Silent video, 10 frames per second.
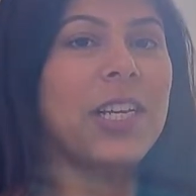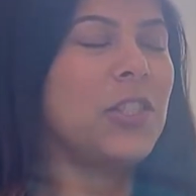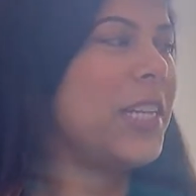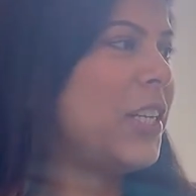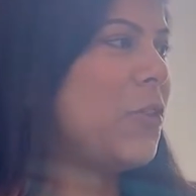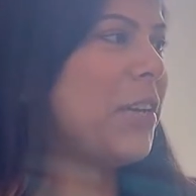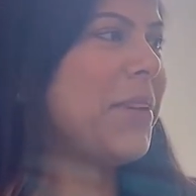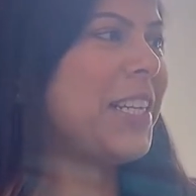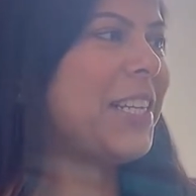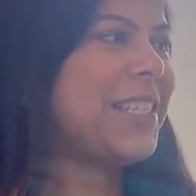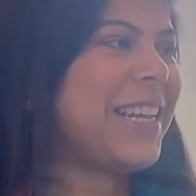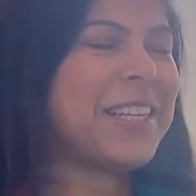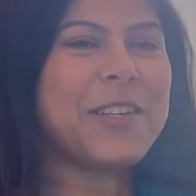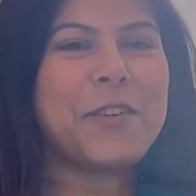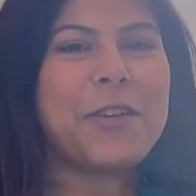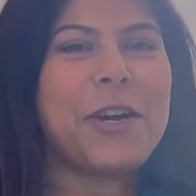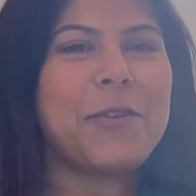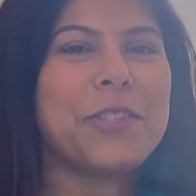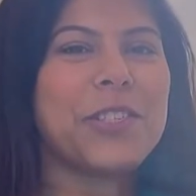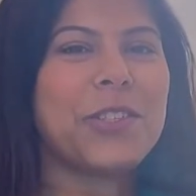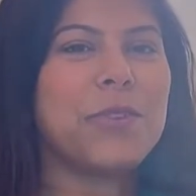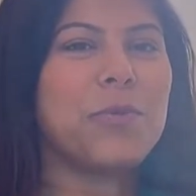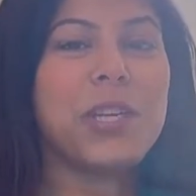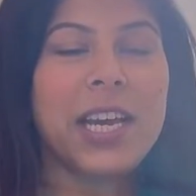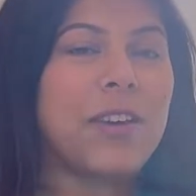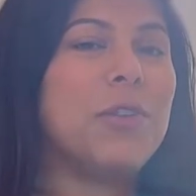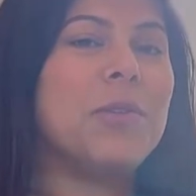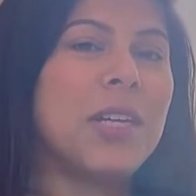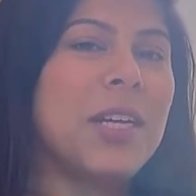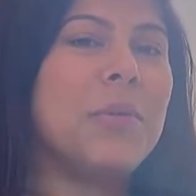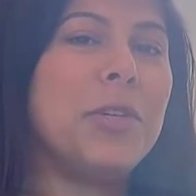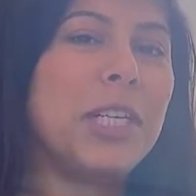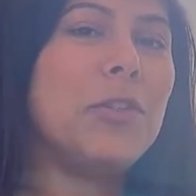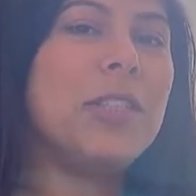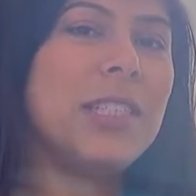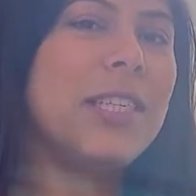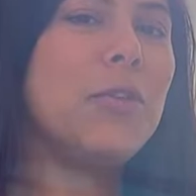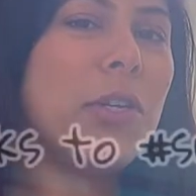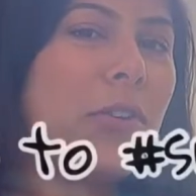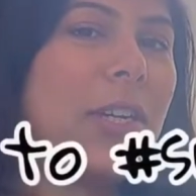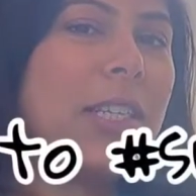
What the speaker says: So I do have my kids hanging around. So we have a pretty good scene going on at